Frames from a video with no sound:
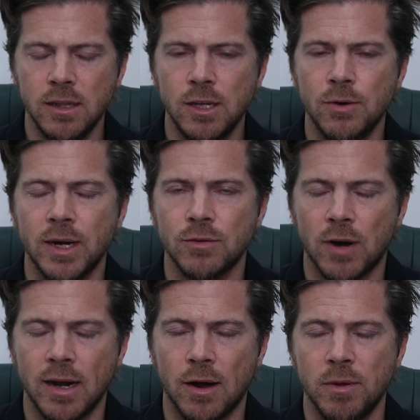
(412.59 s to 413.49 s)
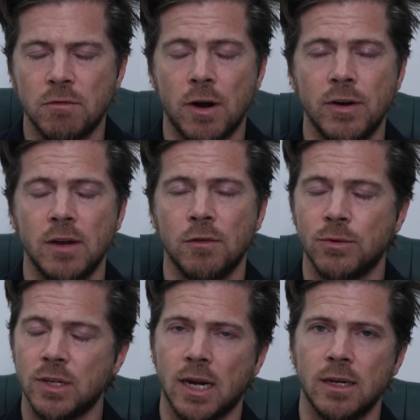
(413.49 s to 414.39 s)
In the US right now, it'd be very
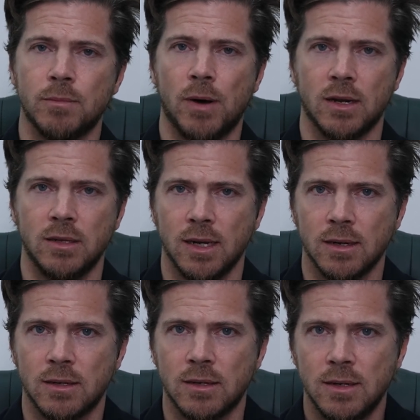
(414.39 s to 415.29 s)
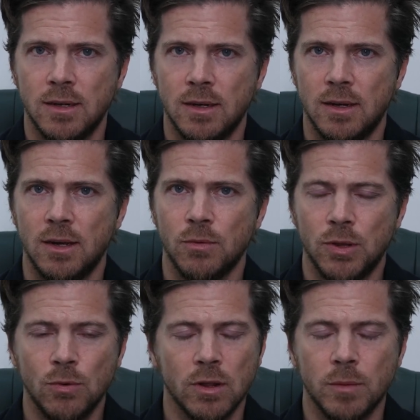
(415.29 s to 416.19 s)
difficult to get into politics
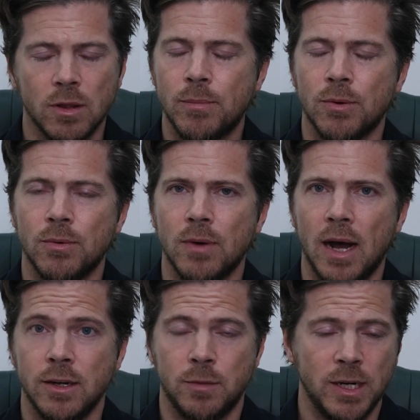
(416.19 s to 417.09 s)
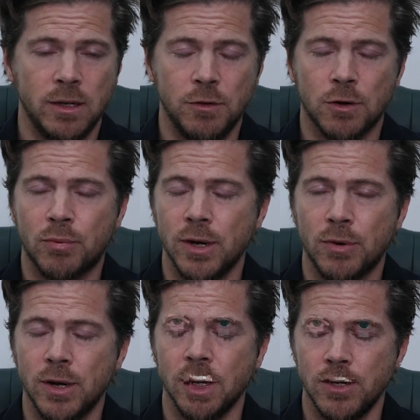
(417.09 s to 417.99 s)
with all of the people, and especially if you're a
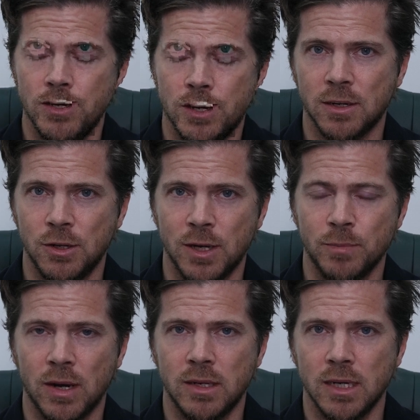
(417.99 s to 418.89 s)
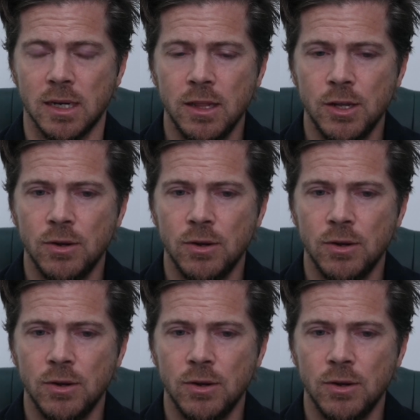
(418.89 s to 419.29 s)
Brit, you get into US politics.